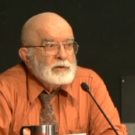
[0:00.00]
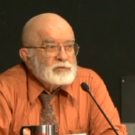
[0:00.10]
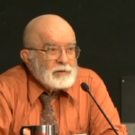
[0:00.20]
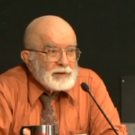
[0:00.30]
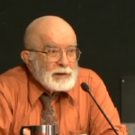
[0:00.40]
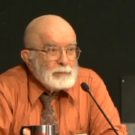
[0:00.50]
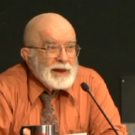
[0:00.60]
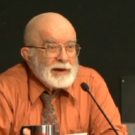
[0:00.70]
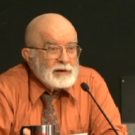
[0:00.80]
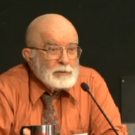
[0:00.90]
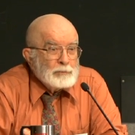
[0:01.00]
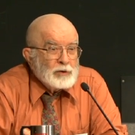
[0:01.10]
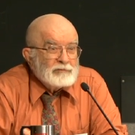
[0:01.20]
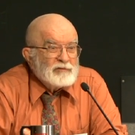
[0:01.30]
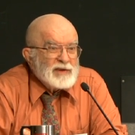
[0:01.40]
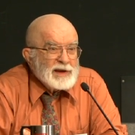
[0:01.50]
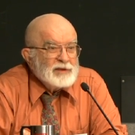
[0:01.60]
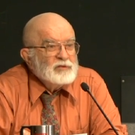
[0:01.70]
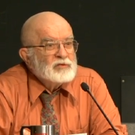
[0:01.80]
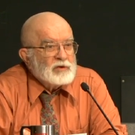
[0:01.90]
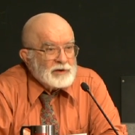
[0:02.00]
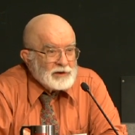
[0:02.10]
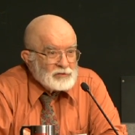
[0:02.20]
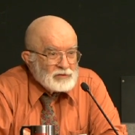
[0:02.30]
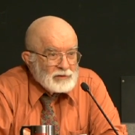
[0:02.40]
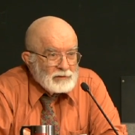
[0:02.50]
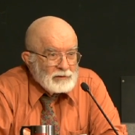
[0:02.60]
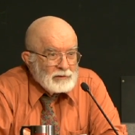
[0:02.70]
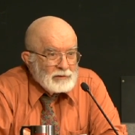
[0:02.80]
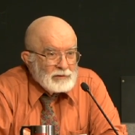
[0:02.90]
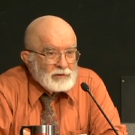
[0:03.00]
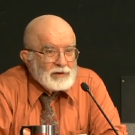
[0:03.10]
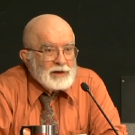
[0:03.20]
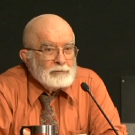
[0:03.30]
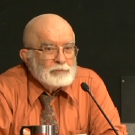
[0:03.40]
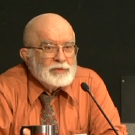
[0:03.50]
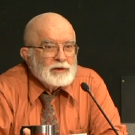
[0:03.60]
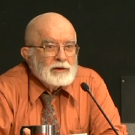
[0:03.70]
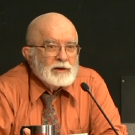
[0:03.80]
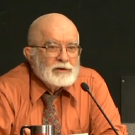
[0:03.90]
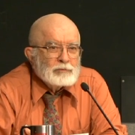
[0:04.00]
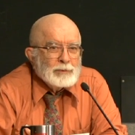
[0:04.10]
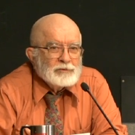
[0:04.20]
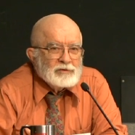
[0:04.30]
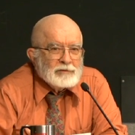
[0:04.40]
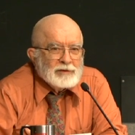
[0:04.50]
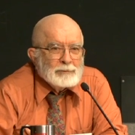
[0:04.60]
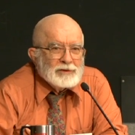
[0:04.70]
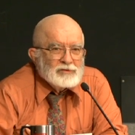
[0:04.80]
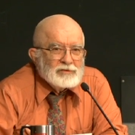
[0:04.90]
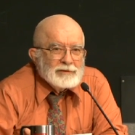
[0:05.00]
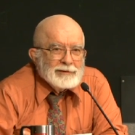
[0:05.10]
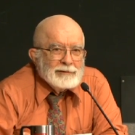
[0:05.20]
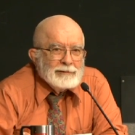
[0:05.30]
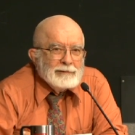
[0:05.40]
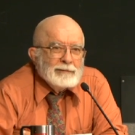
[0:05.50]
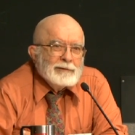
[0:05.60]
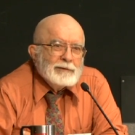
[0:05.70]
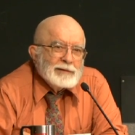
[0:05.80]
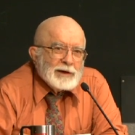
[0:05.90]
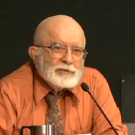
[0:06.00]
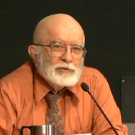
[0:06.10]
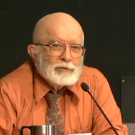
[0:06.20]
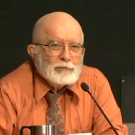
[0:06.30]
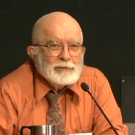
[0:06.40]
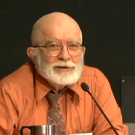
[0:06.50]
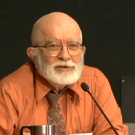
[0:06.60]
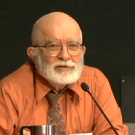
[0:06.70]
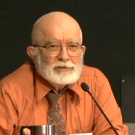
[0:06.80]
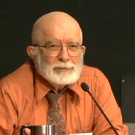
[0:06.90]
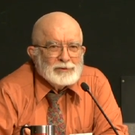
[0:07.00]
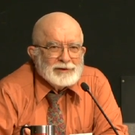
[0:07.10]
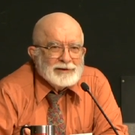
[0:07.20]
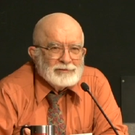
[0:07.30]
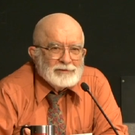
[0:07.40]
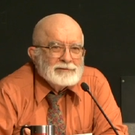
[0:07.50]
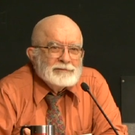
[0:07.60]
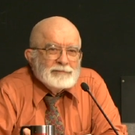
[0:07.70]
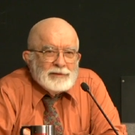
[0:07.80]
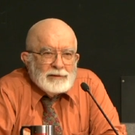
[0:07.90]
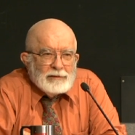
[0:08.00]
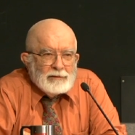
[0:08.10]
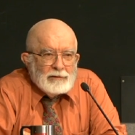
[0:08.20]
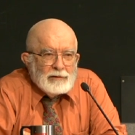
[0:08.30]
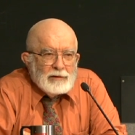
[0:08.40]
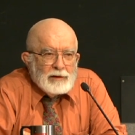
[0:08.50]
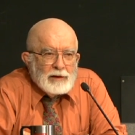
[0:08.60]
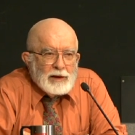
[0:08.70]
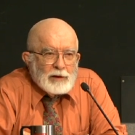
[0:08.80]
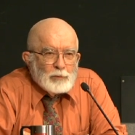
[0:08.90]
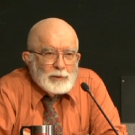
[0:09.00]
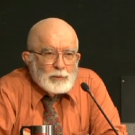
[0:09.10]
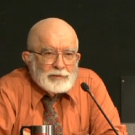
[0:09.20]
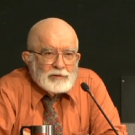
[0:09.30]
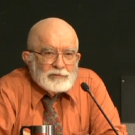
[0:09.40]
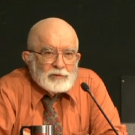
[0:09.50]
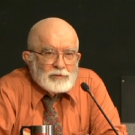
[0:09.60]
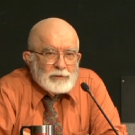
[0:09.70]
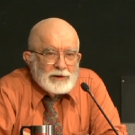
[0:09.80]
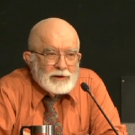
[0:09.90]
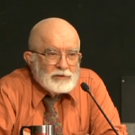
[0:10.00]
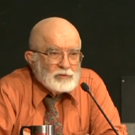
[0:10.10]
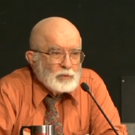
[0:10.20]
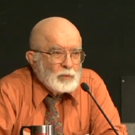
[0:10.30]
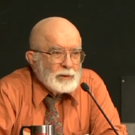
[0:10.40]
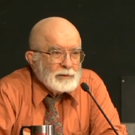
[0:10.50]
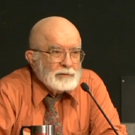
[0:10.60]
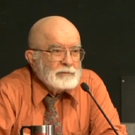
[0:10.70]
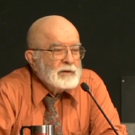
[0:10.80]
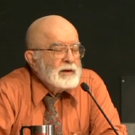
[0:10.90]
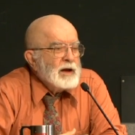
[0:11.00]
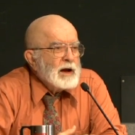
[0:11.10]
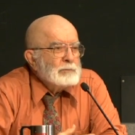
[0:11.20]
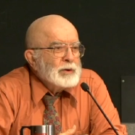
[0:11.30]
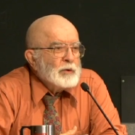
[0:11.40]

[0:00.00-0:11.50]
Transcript: So they had to put fans on us to keep the explosive limits down to a reasonable level. And we were there for three days. Wow a